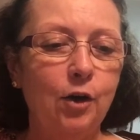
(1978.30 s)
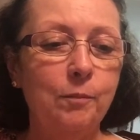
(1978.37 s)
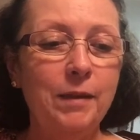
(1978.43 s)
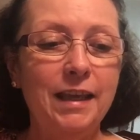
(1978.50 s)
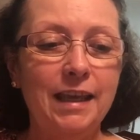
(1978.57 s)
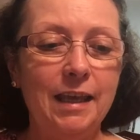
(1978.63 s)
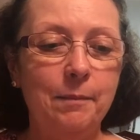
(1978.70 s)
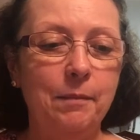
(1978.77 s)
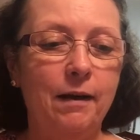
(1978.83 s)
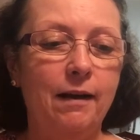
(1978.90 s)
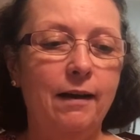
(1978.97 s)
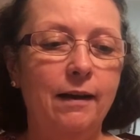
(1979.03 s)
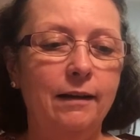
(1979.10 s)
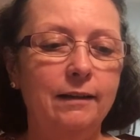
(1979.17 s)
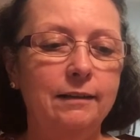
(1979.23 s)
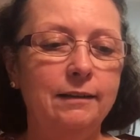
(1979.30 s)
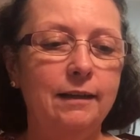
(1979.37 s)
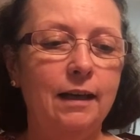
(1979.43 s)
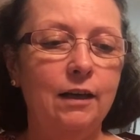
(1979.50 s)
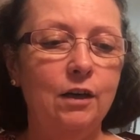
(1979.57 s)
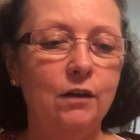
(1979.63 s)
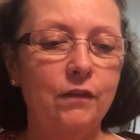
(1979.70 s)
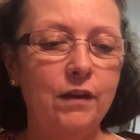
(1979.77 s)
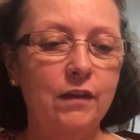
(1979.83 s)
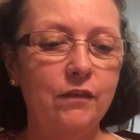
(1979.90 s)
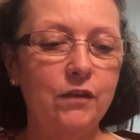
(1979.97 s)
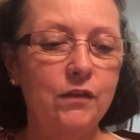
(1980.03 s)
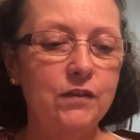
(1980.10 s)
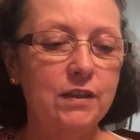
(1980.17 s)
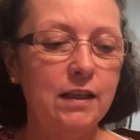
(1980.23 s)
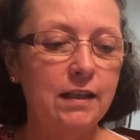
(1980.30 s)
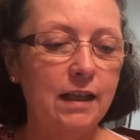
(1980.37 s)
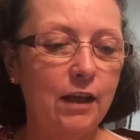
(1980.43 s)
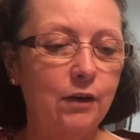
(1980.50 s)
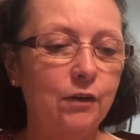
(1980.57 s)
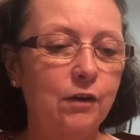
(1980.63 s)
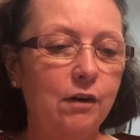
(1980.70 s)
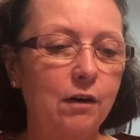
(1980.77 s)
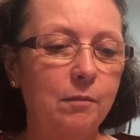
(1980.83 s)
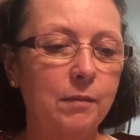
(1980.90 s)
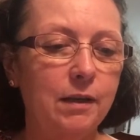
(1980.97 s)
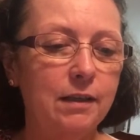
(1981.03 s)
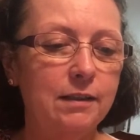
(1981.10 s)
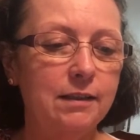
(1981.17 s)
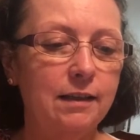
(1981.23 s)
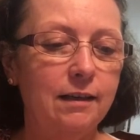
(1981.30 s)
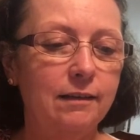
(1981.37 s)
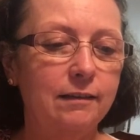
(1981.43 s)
Pinkie Pie. I don't know if any of you have seen that or not, but